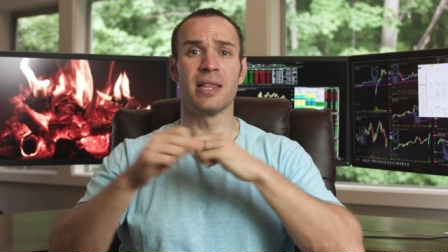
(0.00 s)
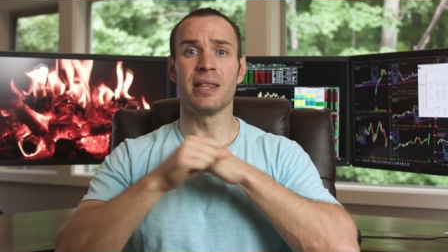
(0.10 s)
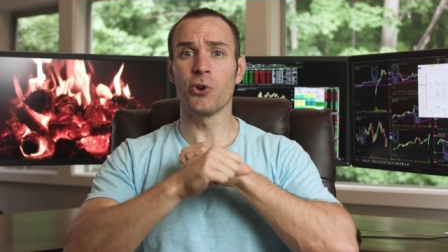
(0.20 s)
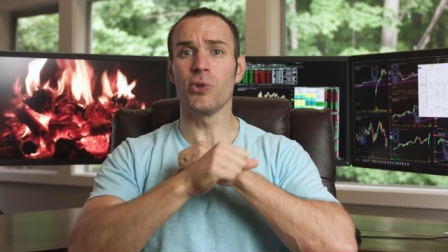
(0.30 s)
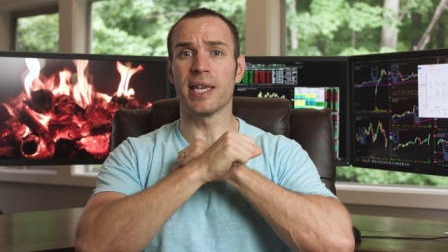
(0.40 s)

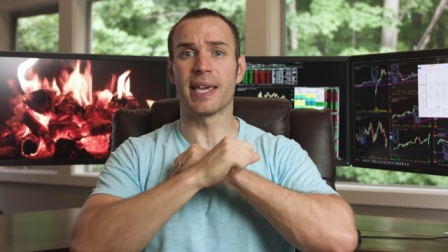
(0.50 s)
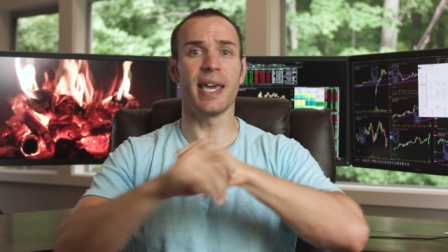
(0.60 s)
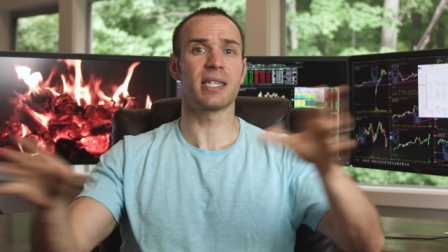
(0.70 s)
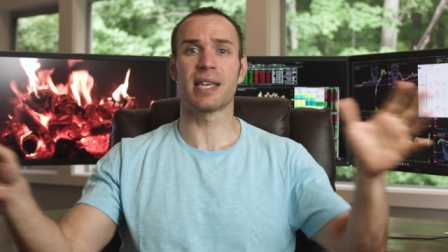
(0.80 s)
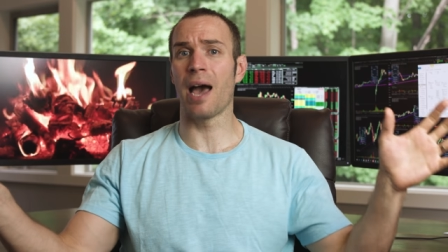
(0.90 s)
literally
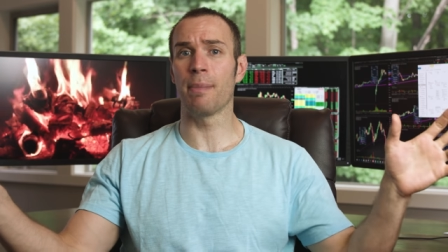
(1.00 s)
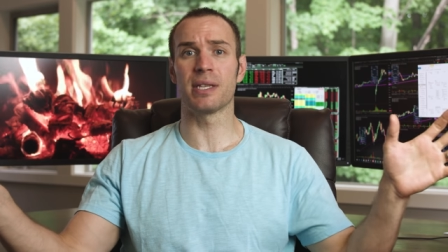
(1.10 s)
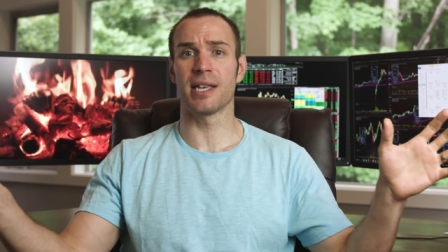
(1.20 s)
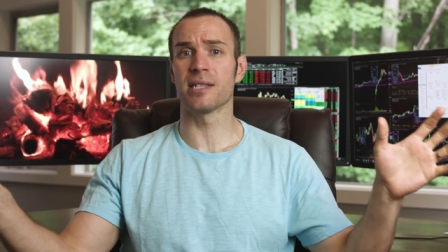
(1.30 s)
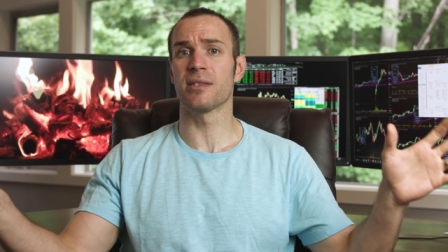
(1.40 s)
kicks common
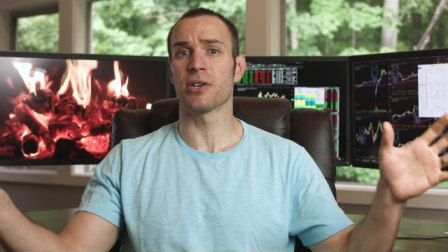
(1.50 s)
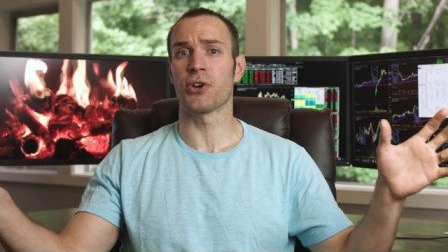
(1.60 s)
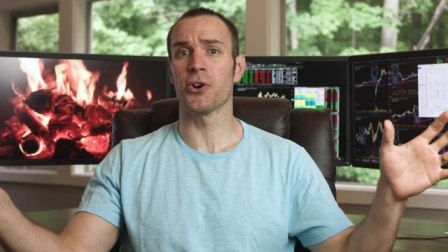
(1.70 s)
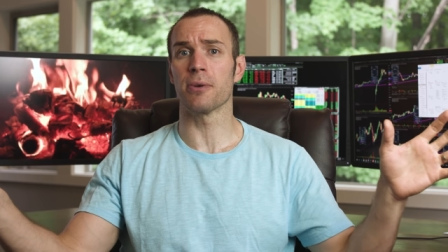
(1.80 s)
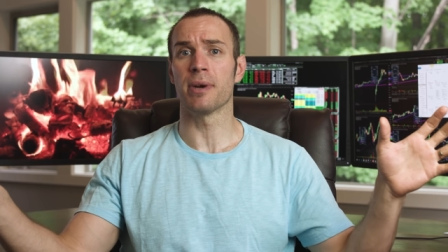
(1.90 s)
sense to the
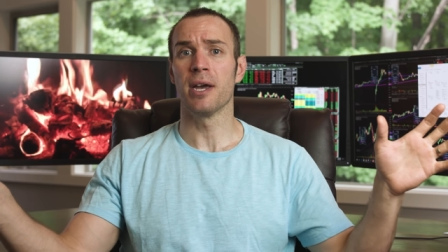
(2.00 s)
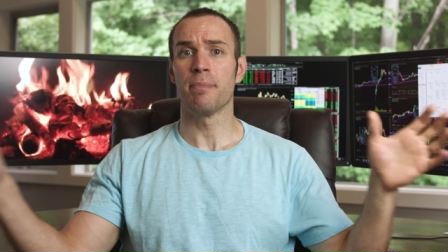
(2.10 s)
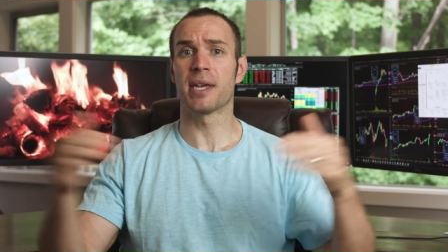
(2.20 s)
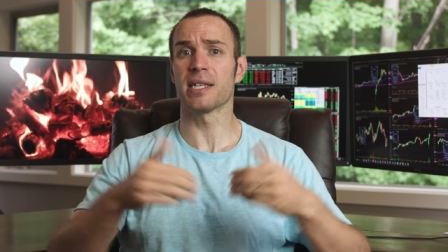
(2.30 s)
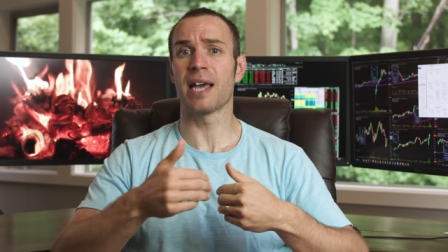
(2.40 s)
curb
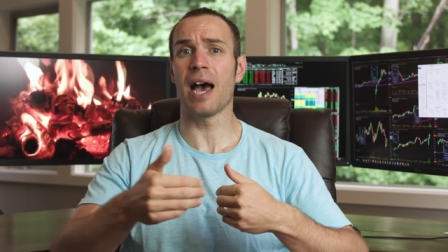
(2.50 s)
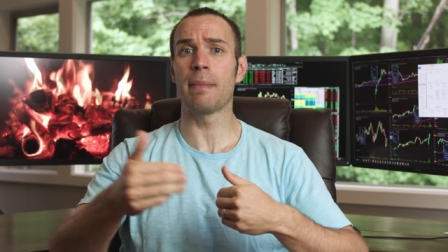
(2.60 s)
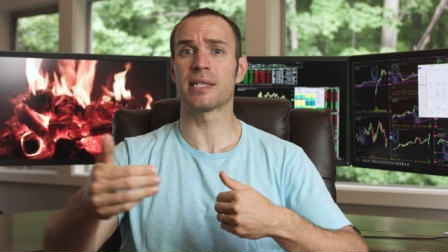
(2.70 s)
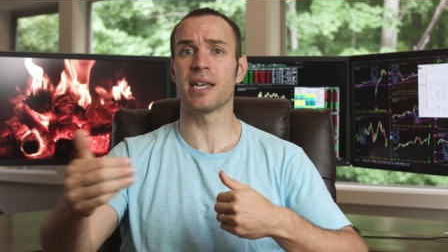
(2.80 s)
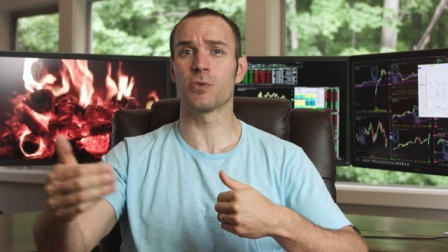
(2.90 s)
because
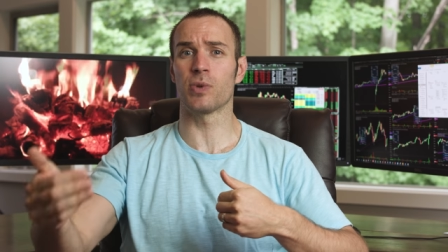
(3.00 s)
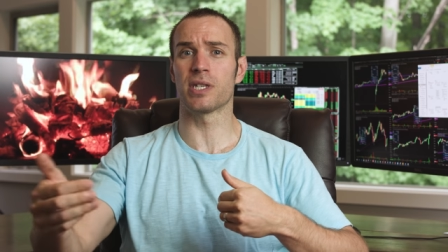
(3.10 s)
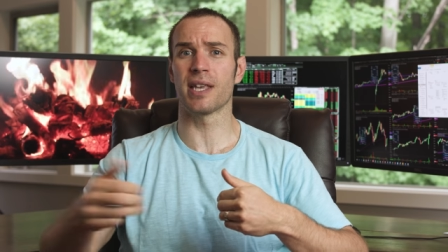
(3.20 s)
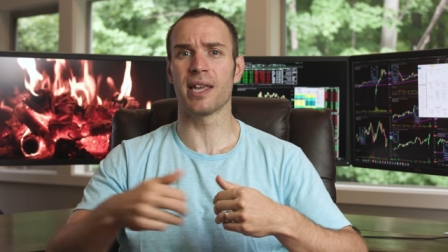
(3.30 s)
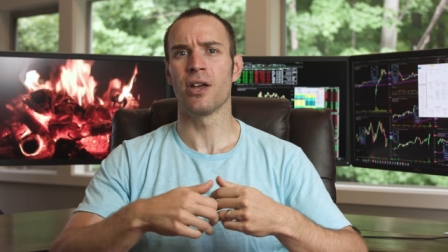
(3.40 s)
common sense would
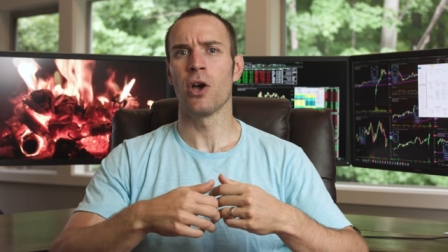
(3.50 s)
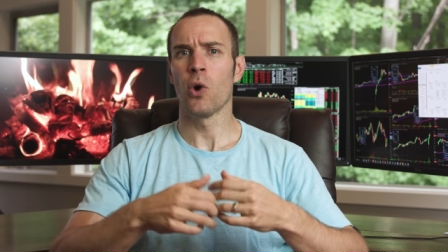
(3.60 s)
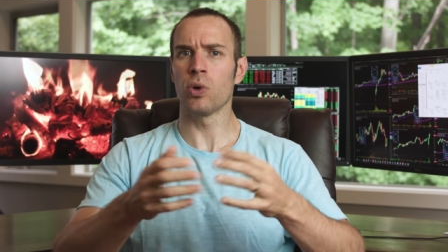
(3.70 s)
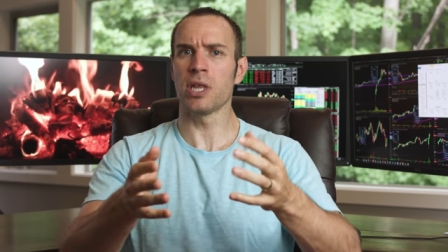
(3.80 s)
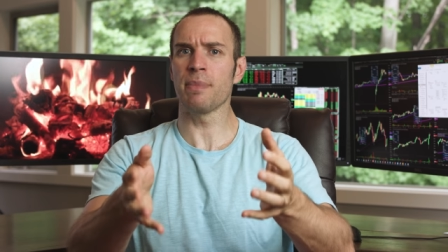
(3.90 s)
state,
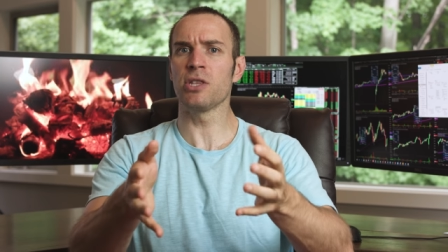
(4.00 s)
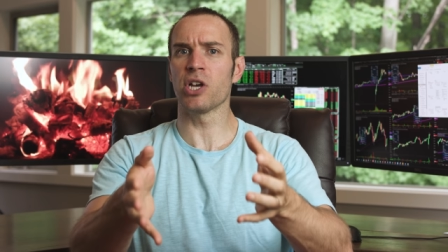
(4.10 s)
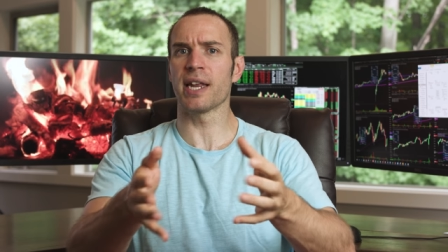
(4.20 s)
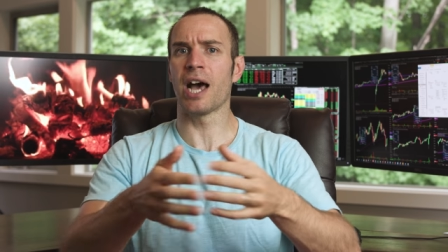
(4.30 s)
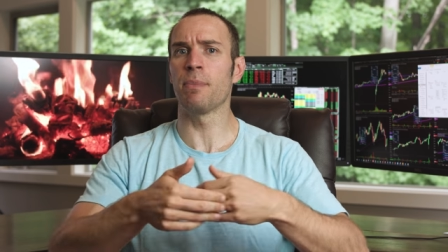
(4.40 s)
well, let me
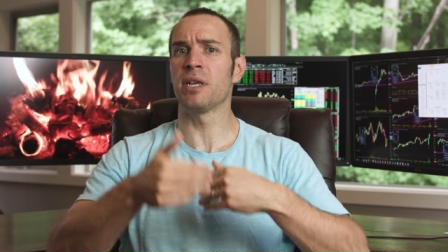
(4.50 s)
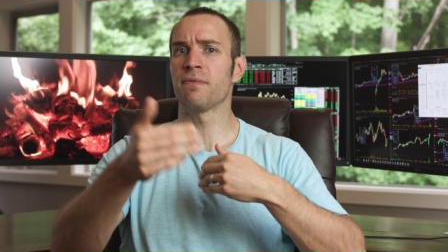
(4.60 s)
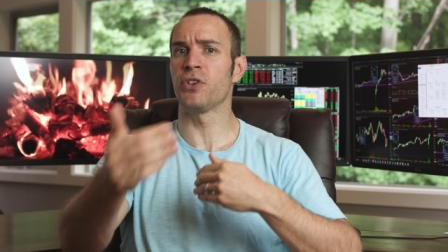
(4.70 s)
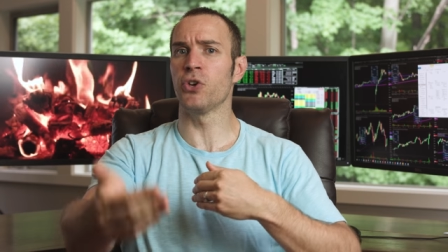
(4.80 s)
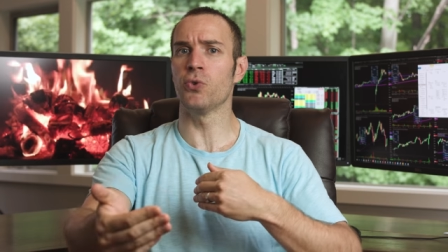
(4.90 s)
look at how many
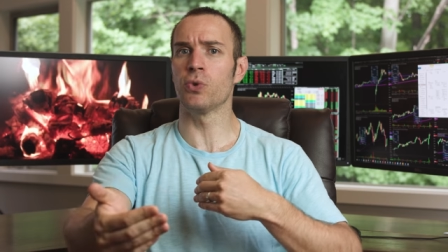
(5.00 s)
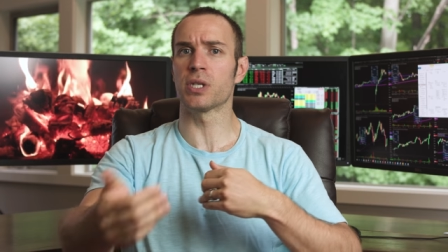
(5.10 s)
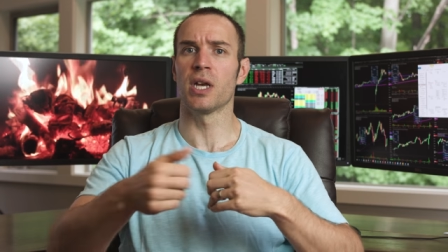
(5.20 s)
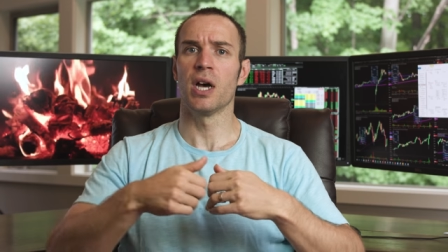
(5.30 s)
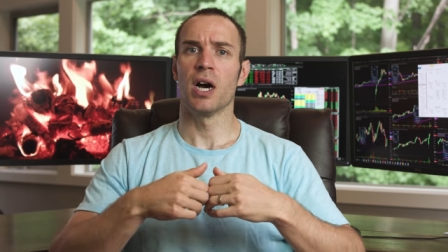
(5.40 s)
views